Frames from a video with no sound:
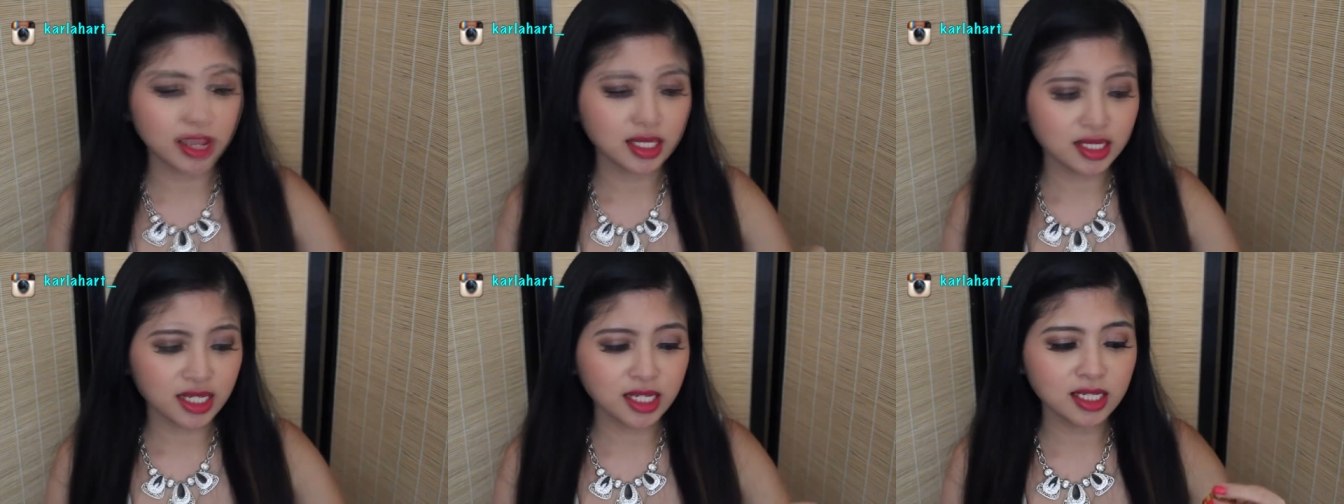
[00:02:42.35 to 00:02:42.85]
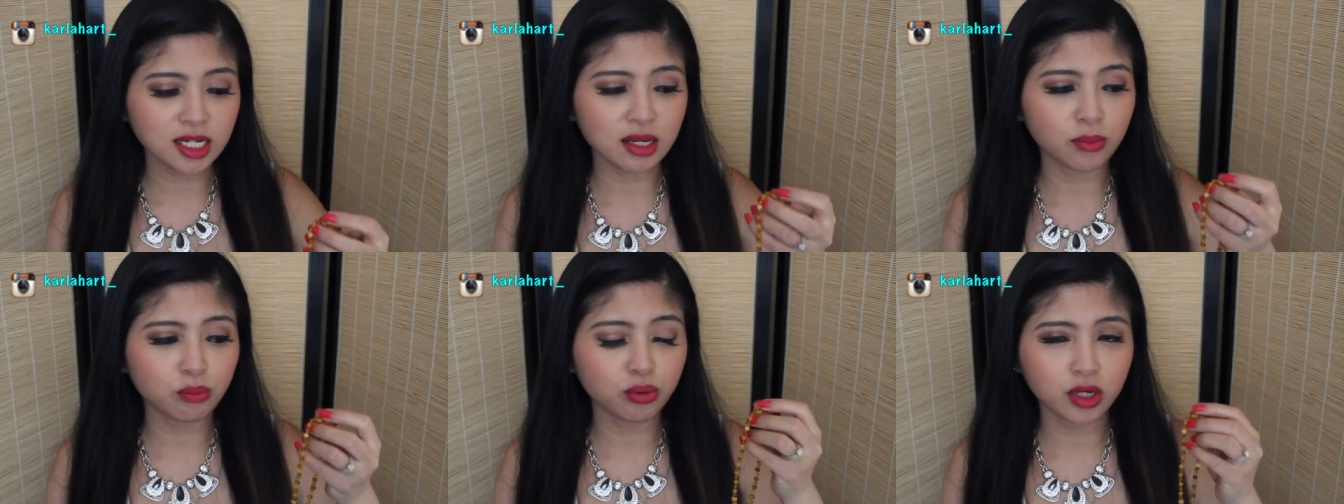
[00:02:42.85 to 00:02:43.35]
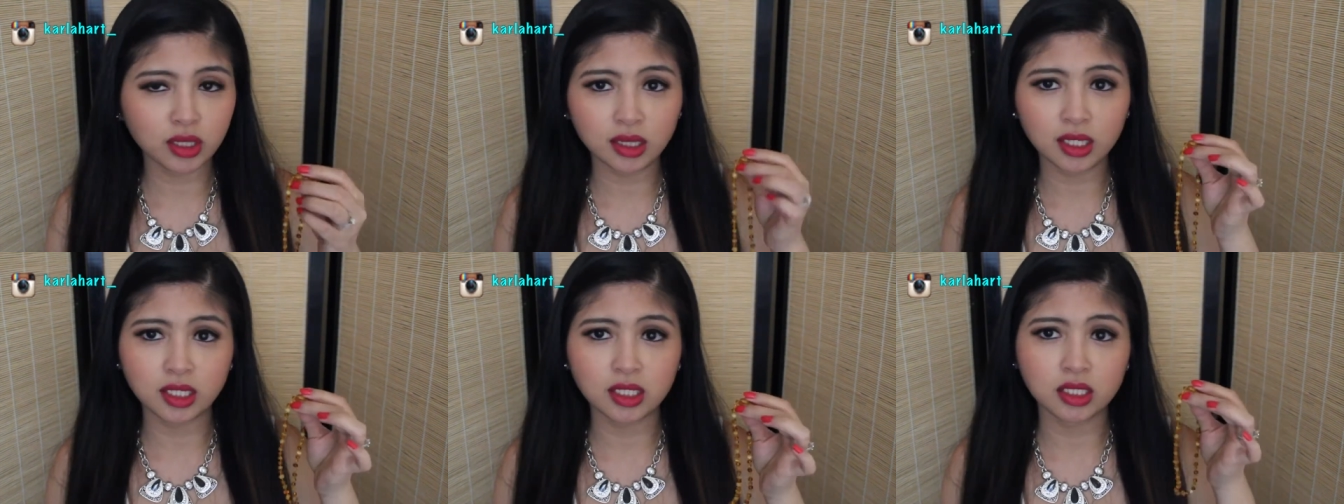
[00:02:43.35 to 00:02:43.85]
Um, I did put
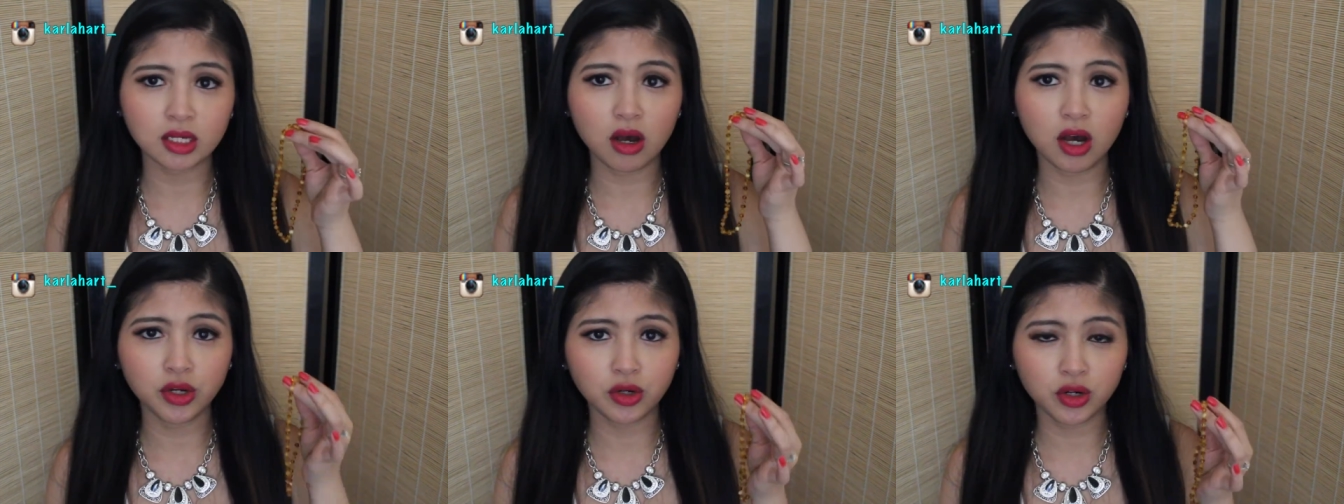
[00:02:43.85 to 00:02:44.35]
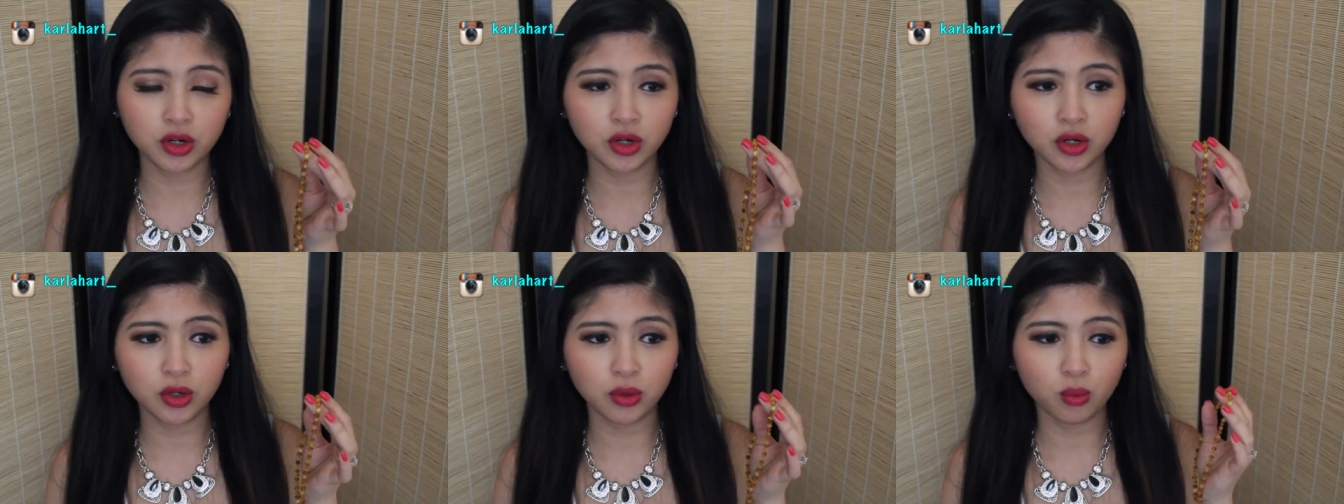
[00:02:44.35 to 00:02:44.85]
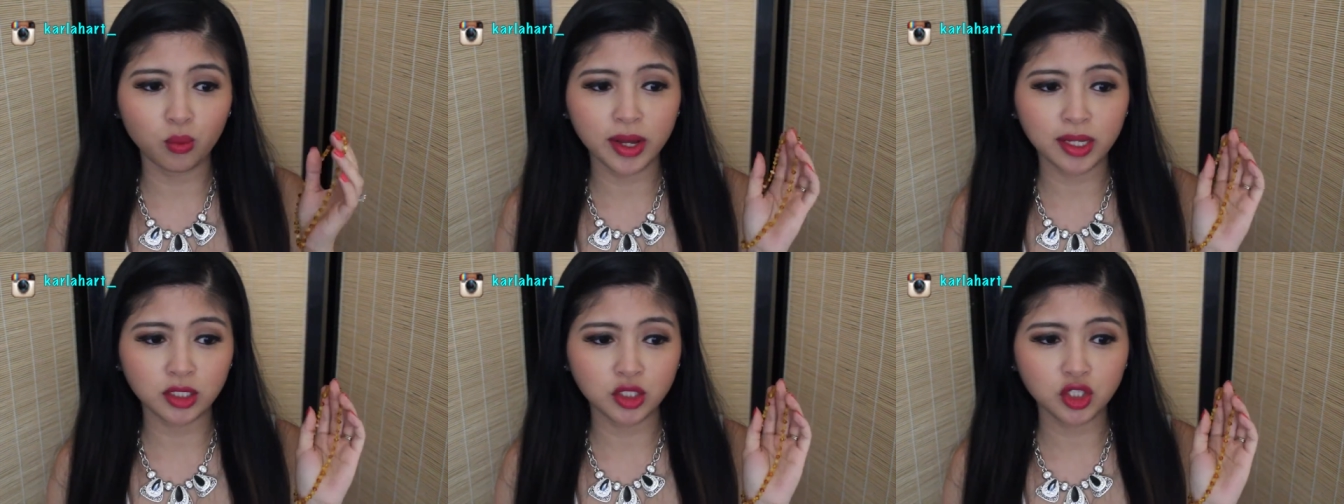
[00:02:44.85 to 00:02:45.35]
this on her
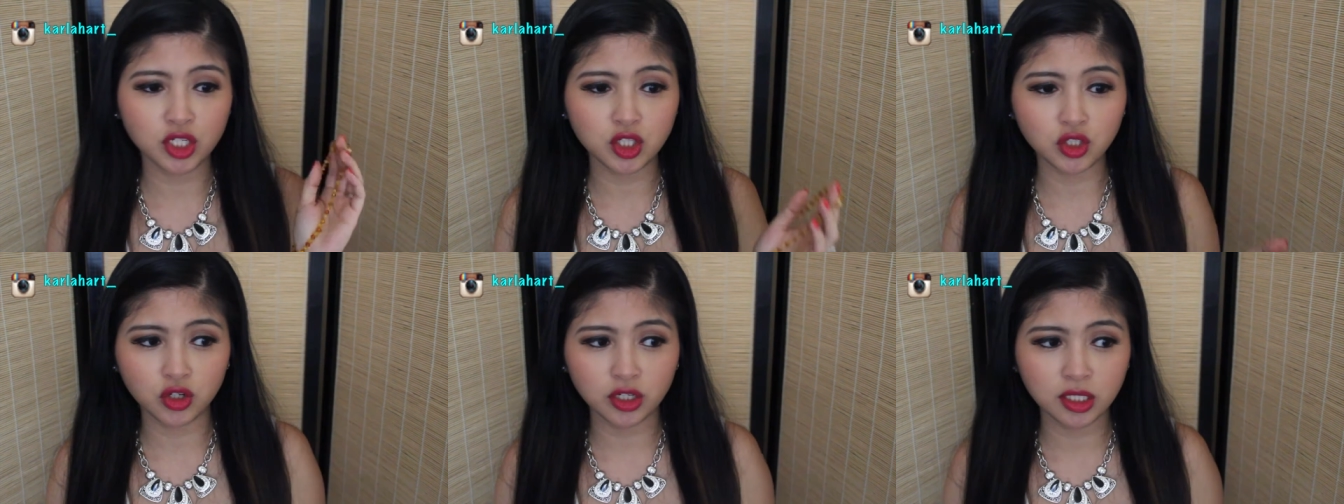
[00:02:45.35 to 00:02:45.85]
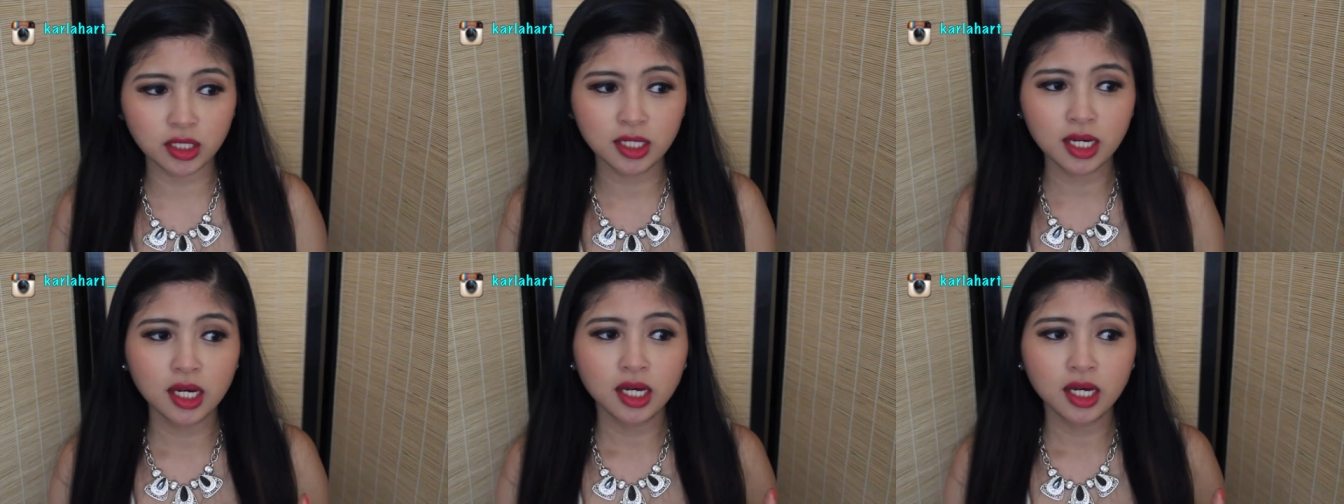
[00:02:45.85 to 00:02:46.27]
when she started